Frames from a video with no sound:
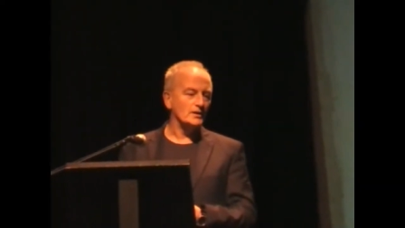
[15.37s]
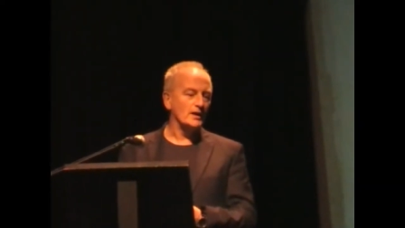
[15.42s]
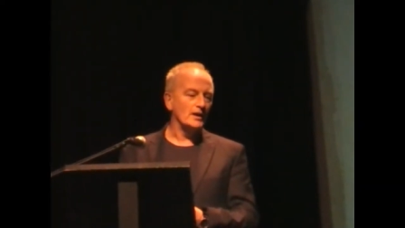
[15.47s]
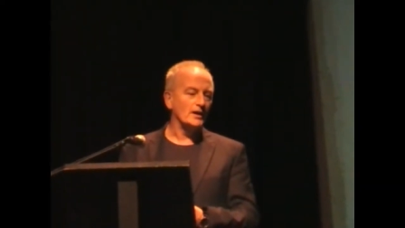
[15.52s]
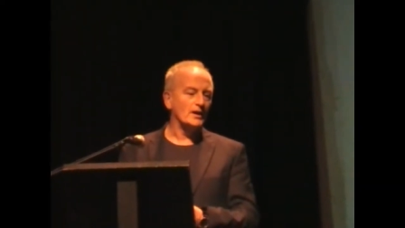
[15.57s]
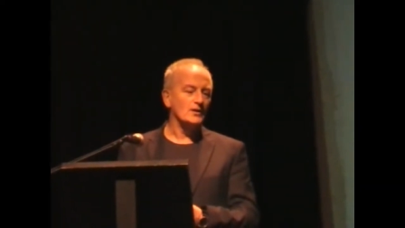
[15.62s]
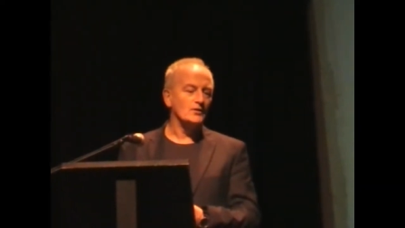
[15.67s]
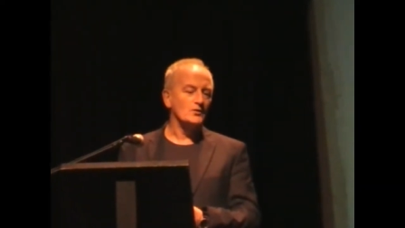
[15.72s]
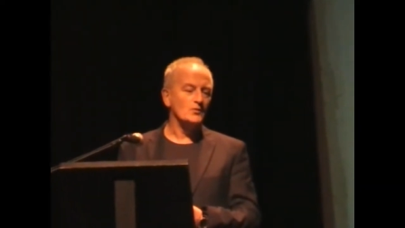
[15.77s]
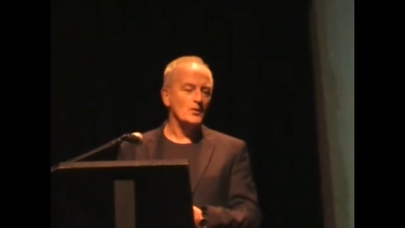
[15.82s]
that I
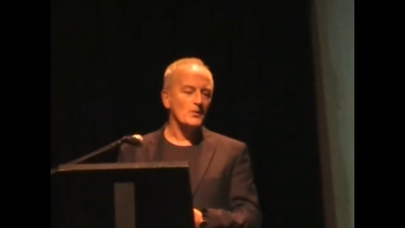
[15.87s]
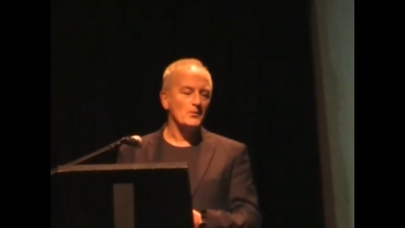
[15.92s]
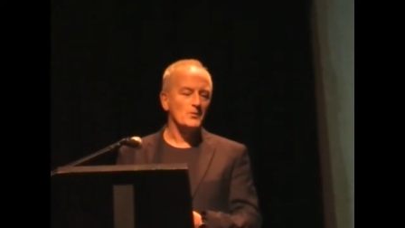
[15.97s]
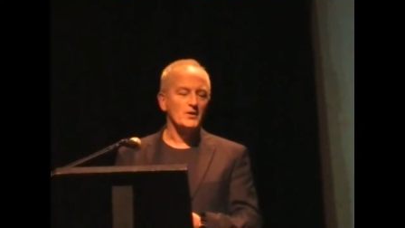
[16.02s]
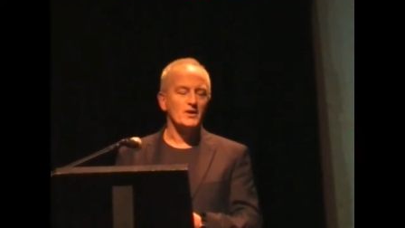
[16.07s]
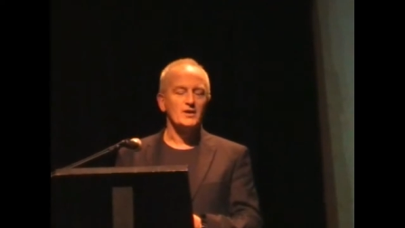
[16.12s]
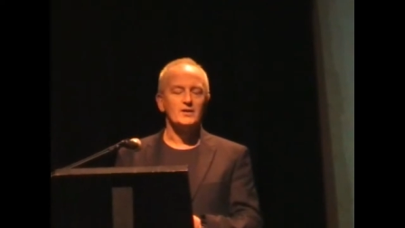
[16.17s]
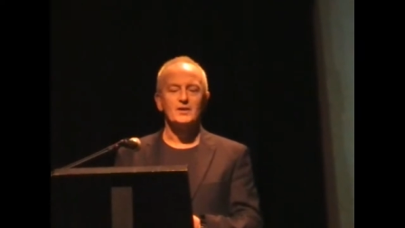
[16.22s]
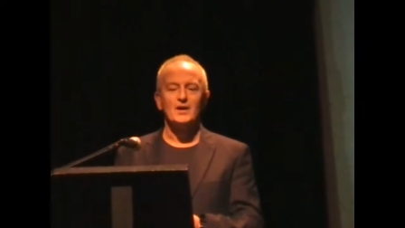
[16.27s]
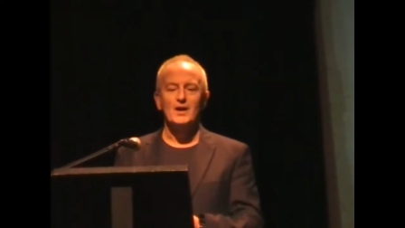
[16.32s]
can remember
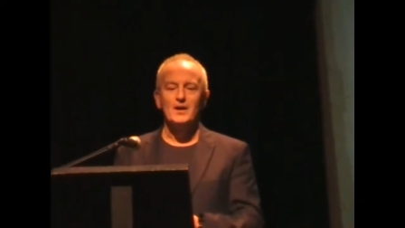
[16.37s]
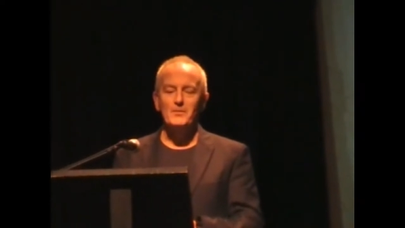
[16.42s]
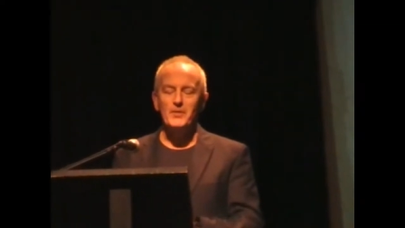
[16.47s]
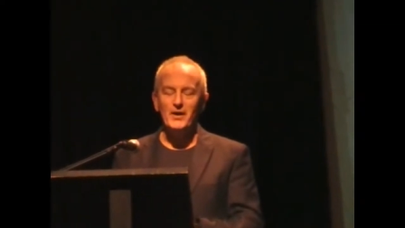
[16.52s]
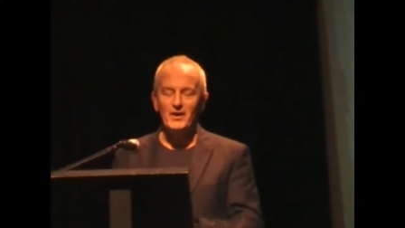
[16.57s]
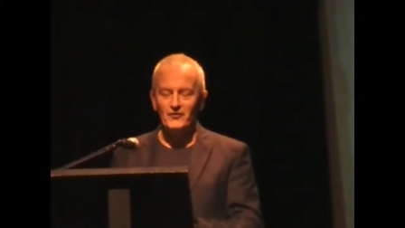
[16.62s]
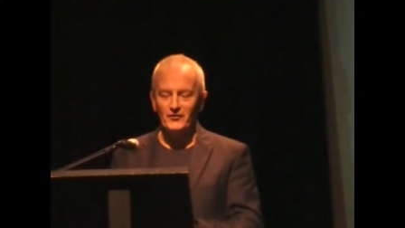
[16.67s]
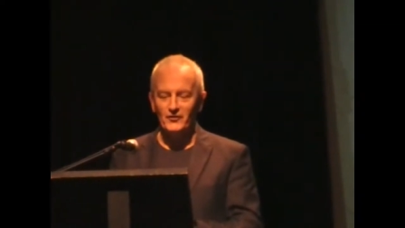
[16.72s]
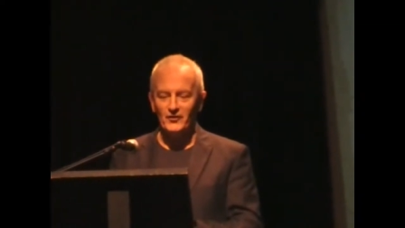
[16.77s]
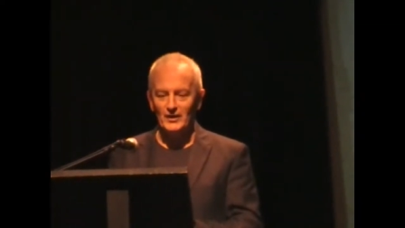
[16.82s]
it
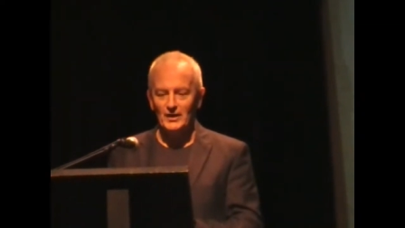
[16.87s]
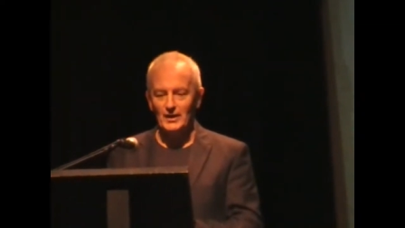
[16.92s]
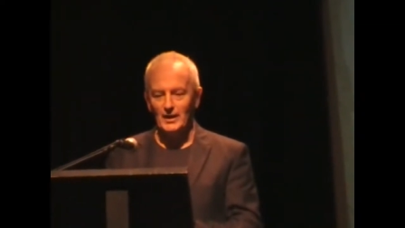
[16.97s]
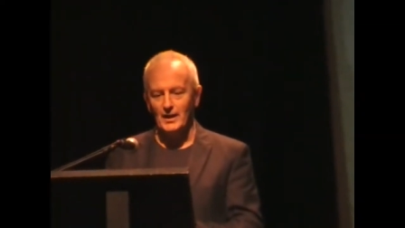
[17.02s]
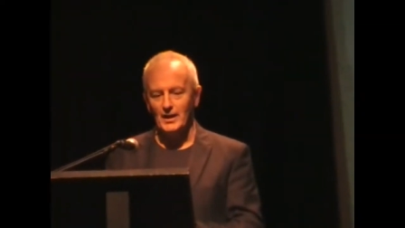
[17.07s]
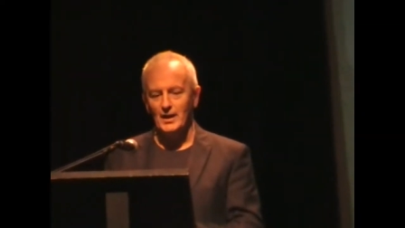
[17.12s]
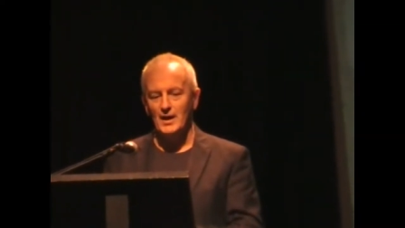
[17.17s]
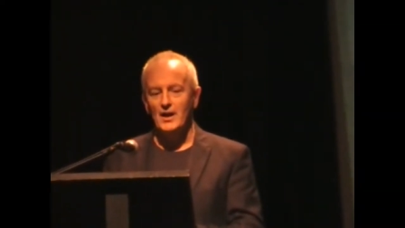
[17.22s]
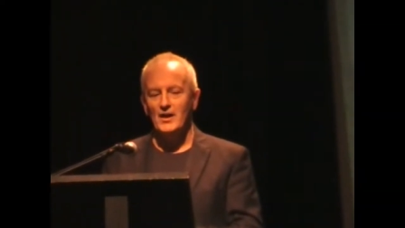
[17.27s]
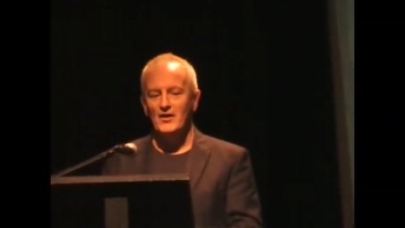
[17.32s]

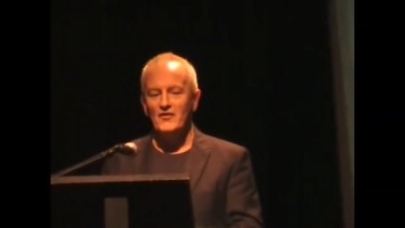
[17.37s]
perfectly